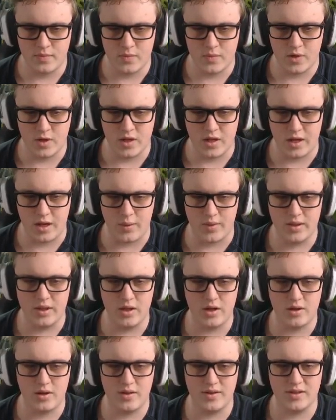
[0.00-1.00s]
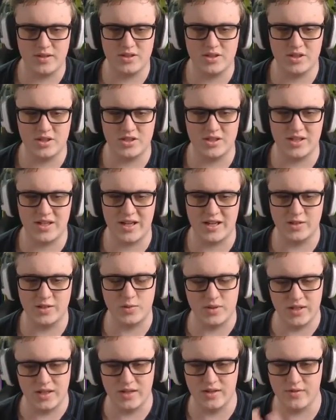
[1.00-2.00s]
Okay, we lock this just in case we
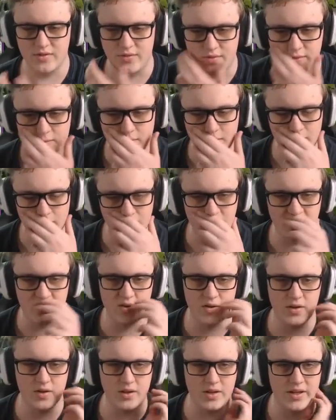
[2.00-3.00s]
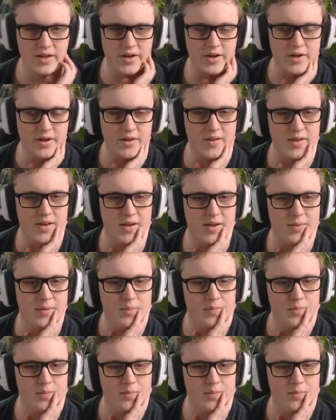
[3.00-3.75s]
live. We've got a Leona there.